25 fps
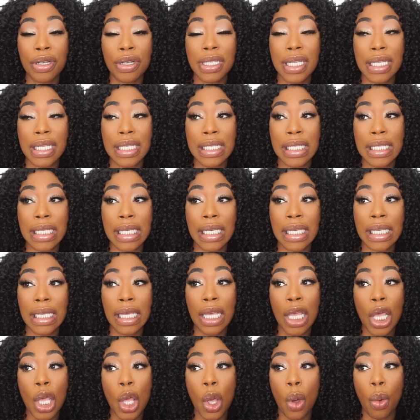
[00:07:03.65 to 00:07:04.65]
to see
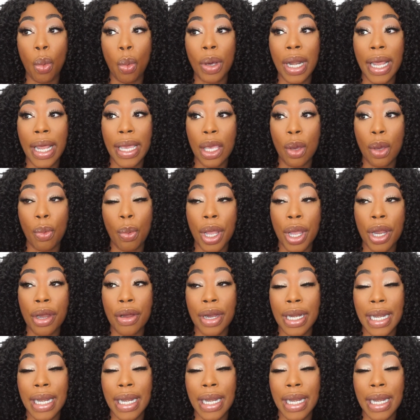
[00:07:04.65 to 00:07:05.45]
what I can wear.